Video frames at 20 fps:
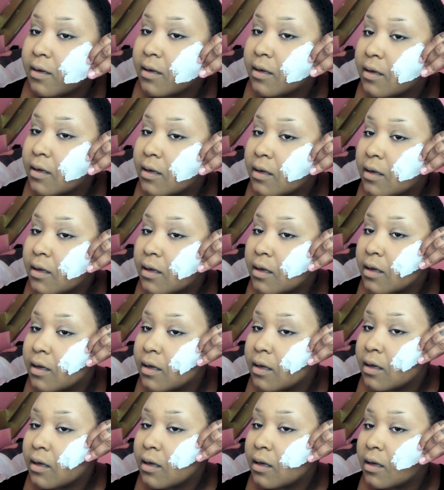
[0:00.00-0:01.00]

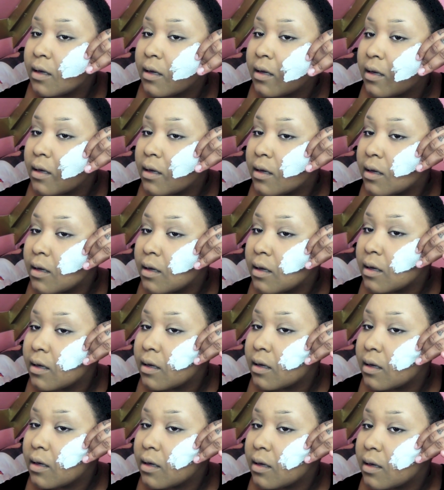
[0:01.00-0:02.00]

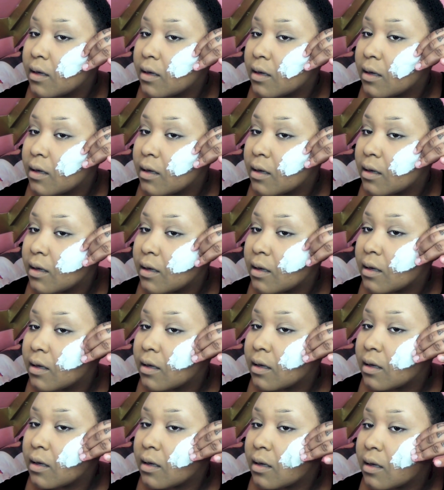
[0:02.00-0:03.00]

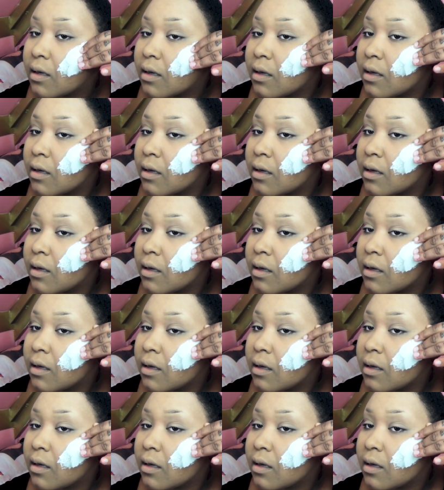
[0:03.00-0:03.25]
(no one is talking)